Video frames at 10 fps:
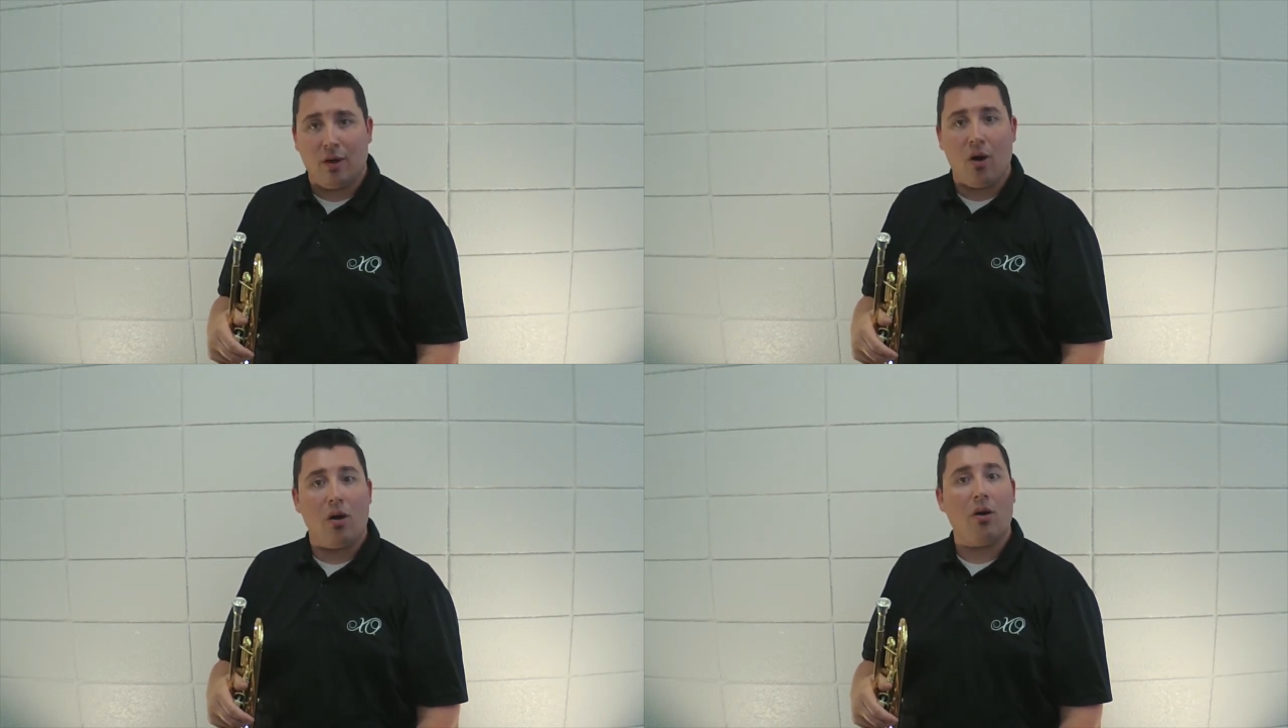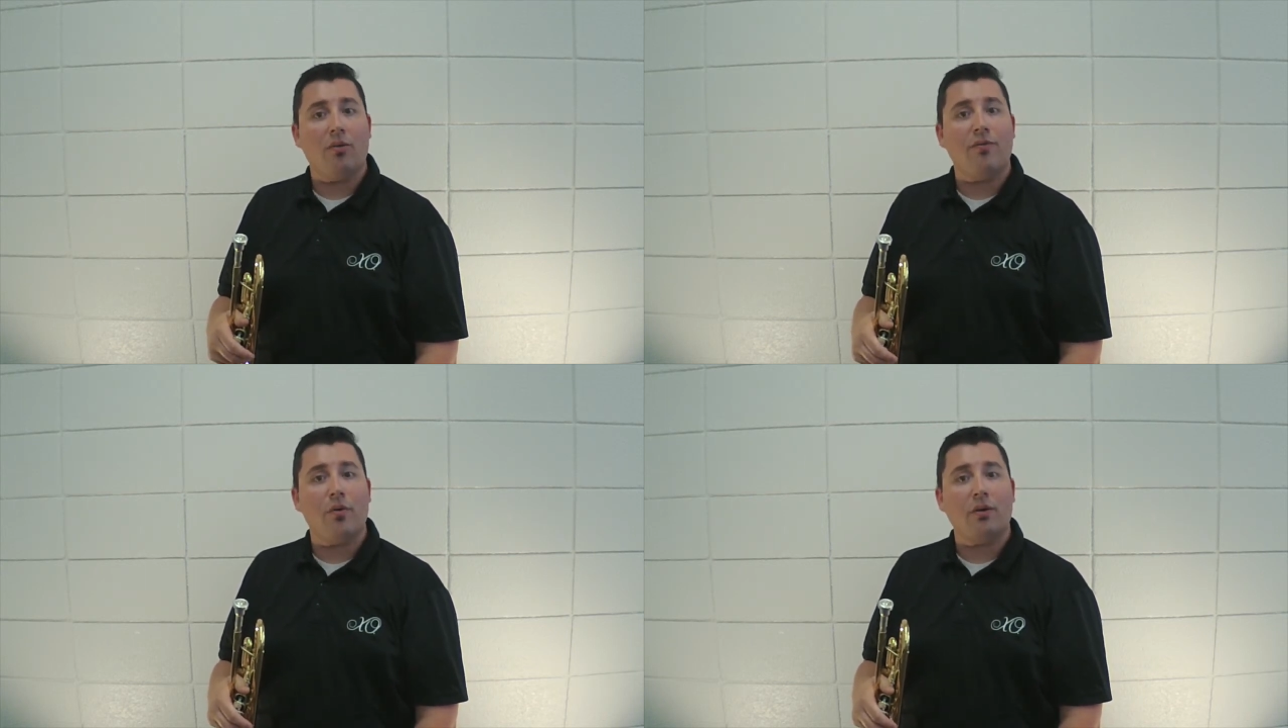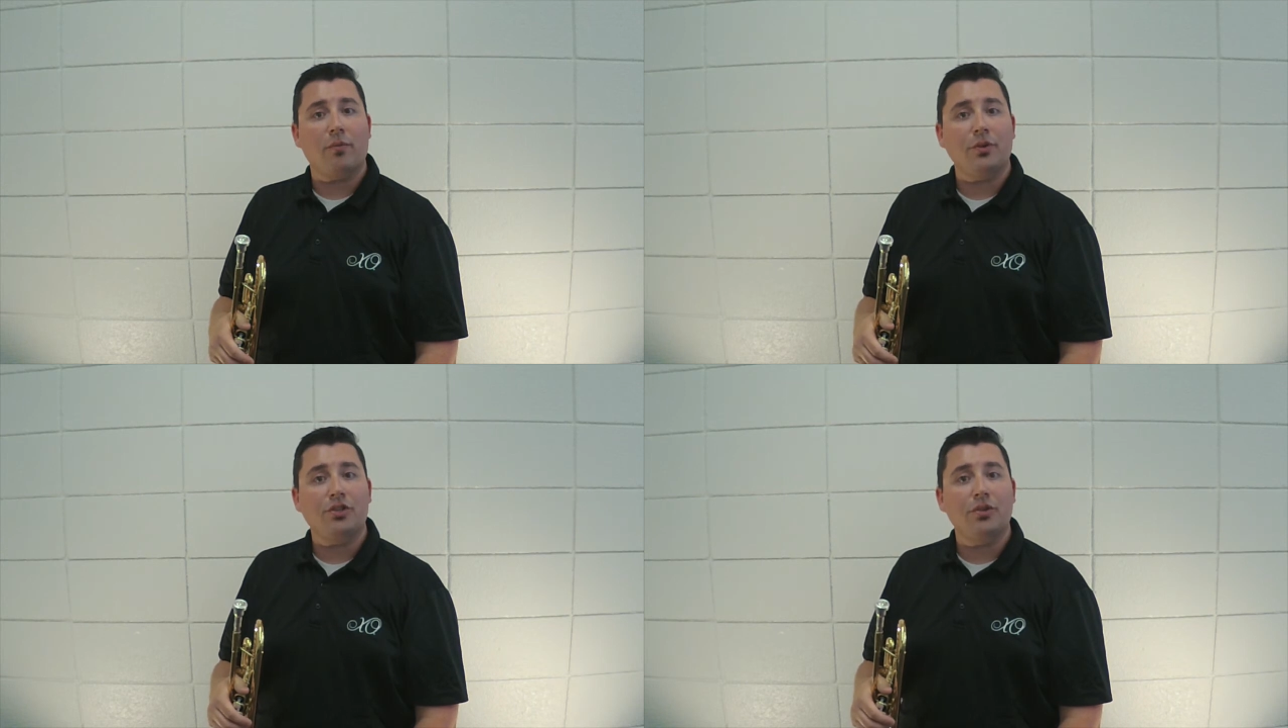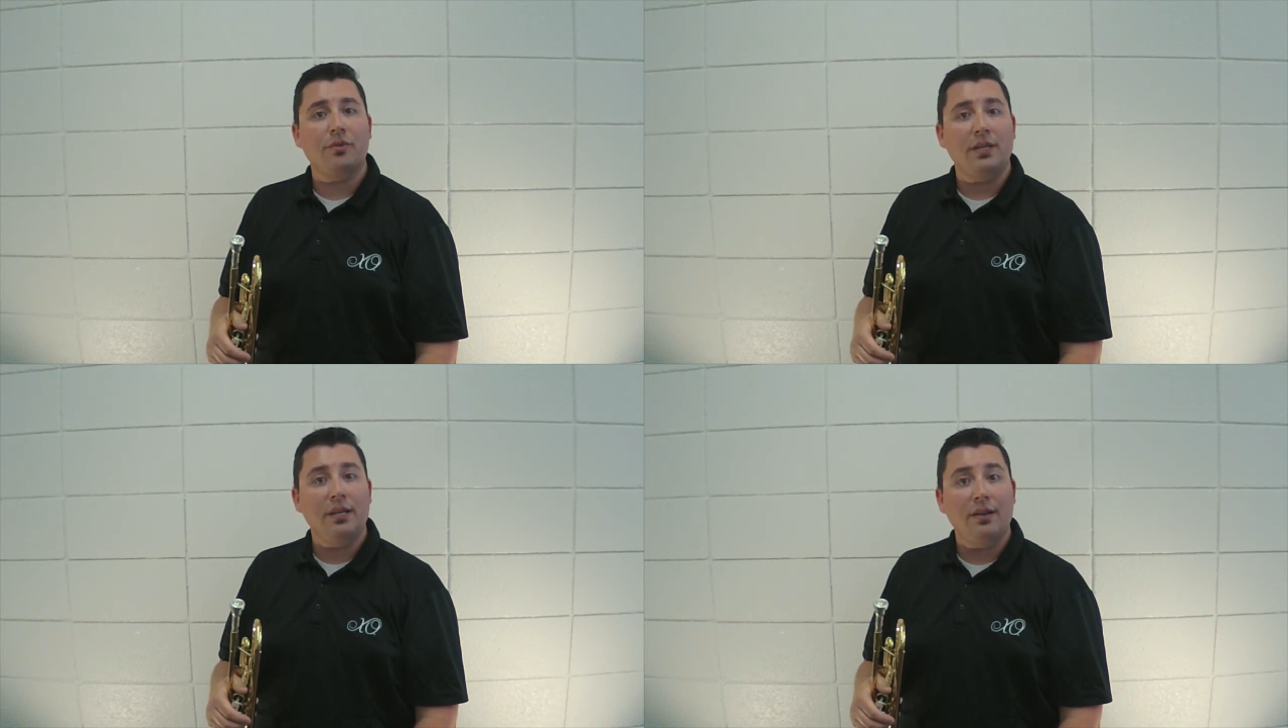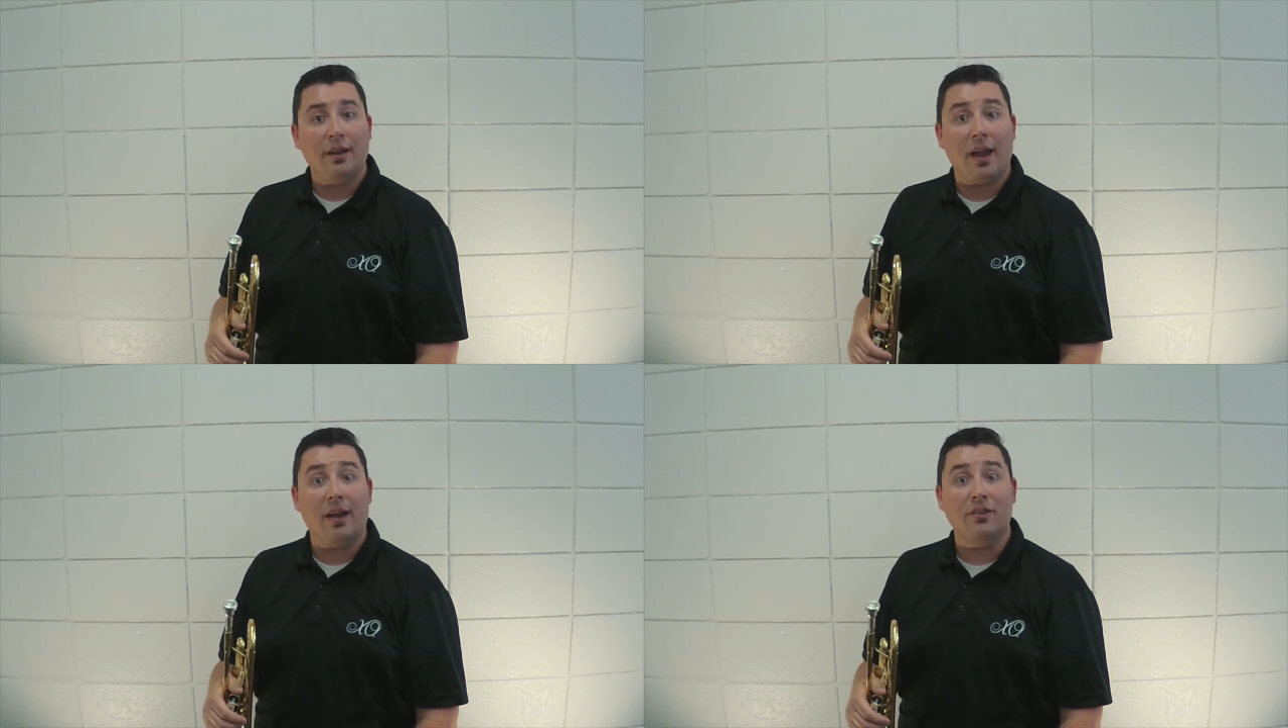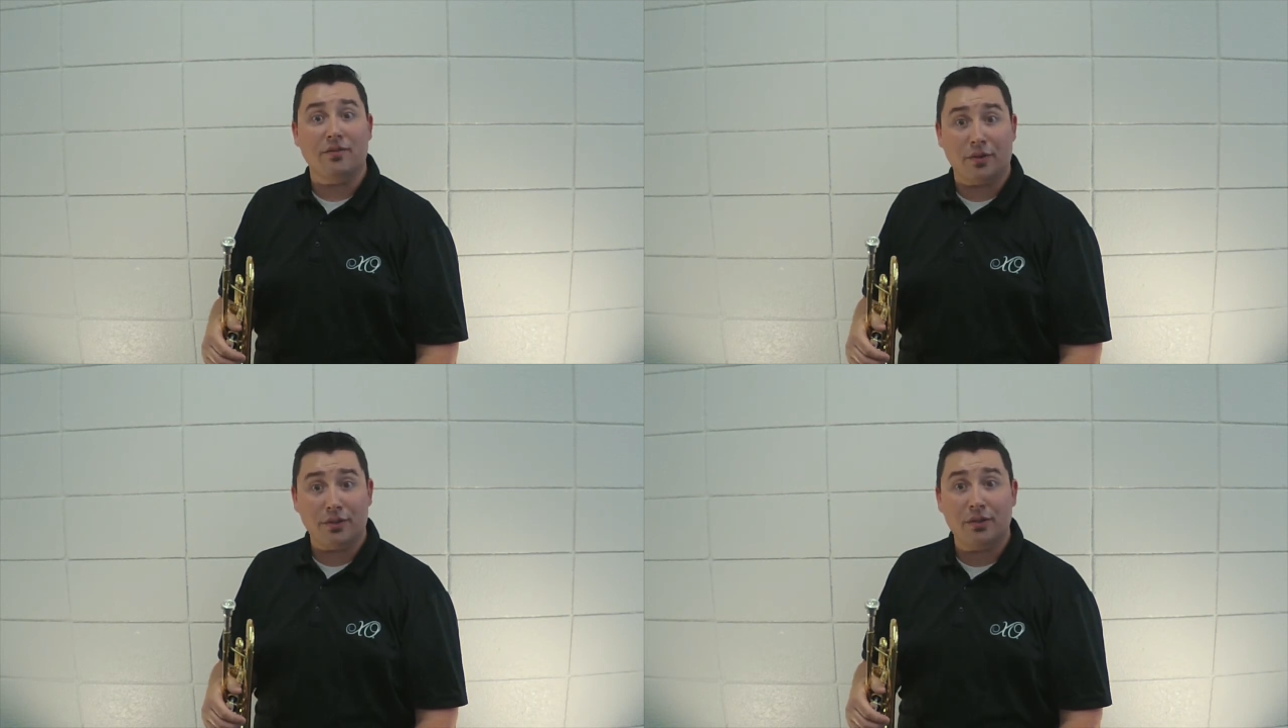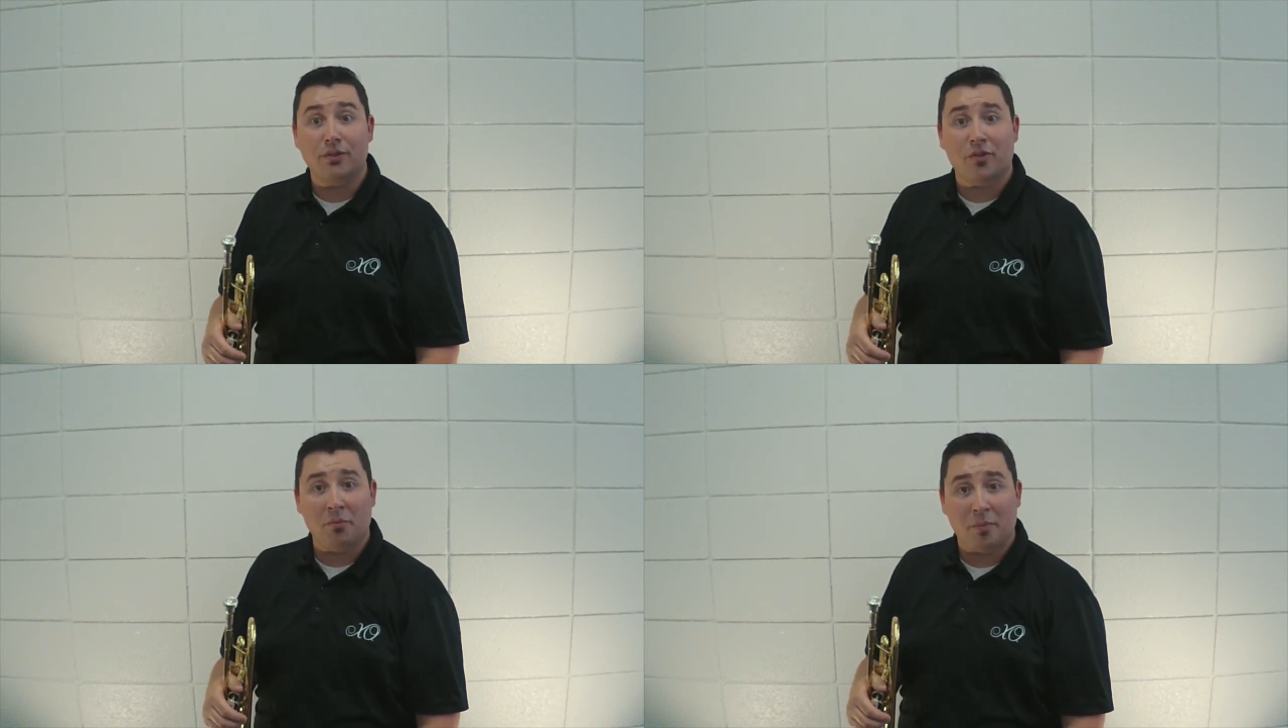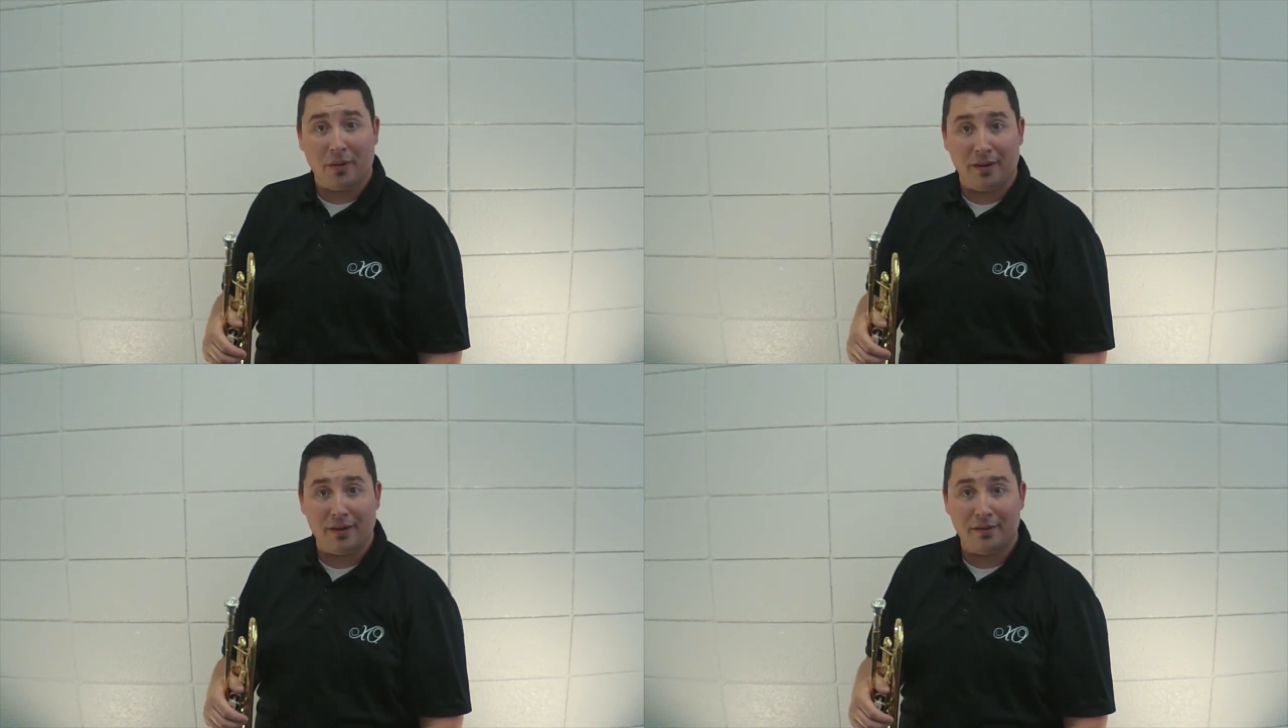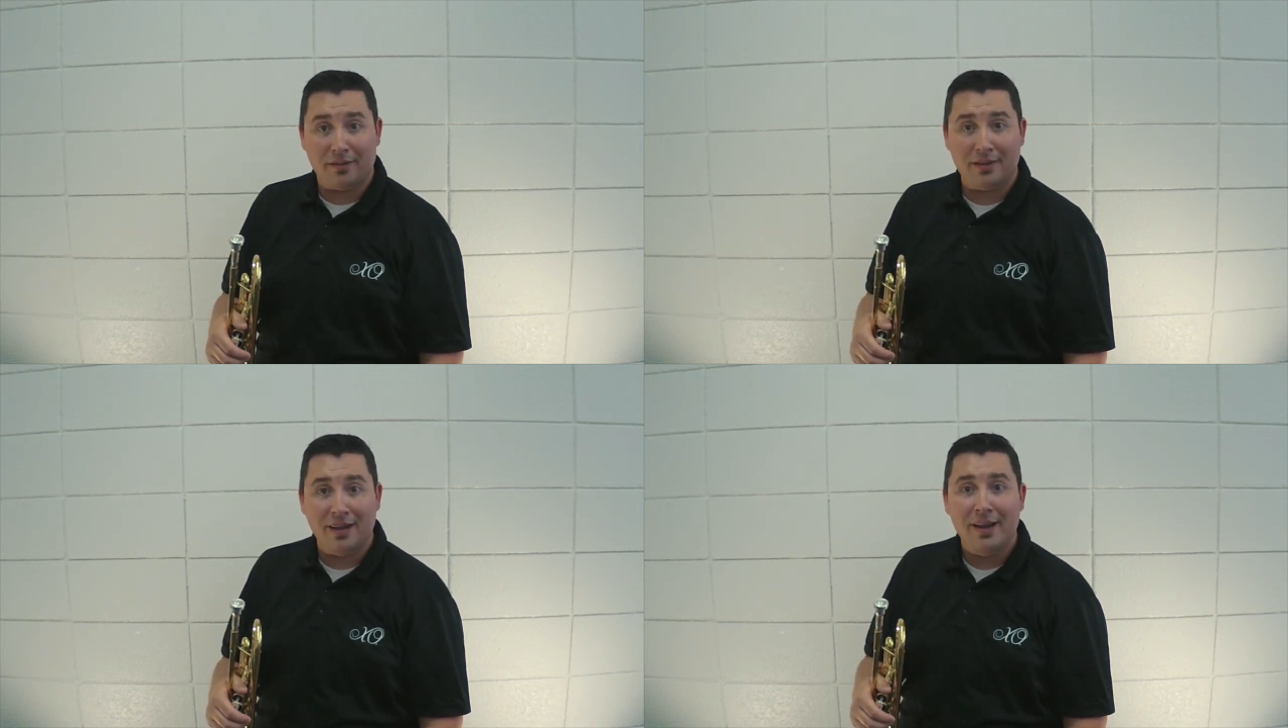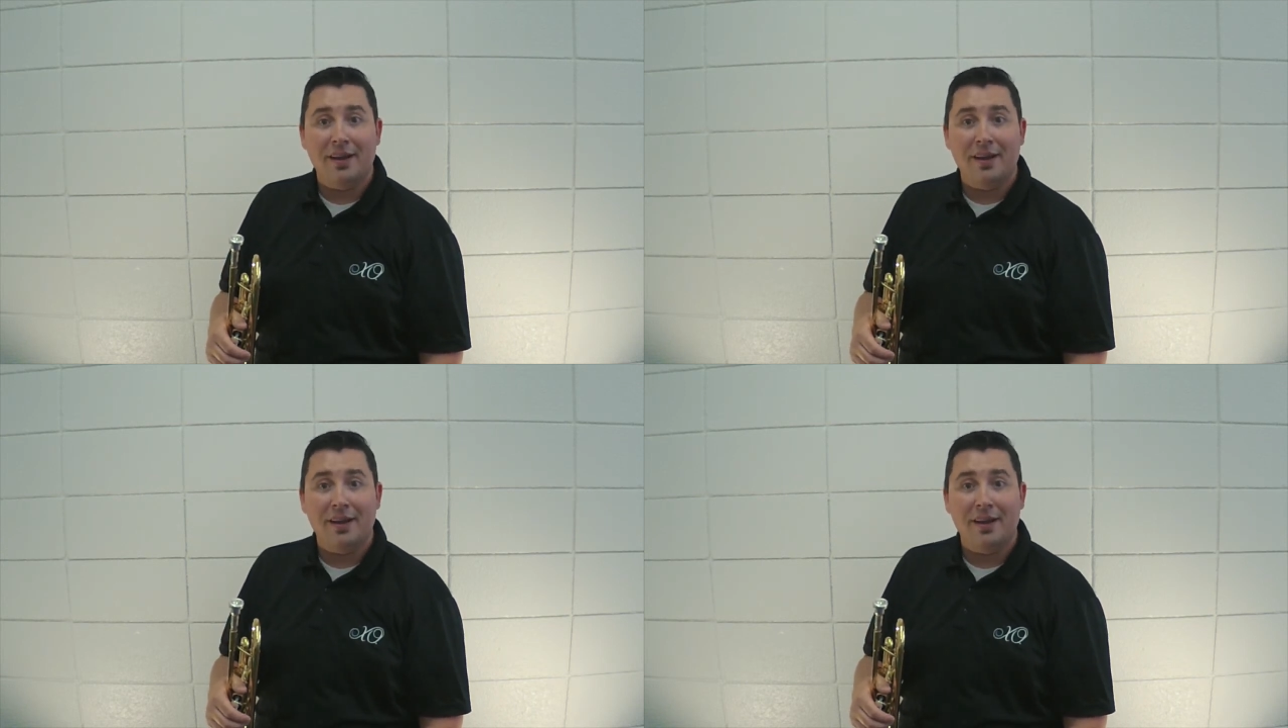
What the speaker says: All 4 of which you need as versatile trumpet players.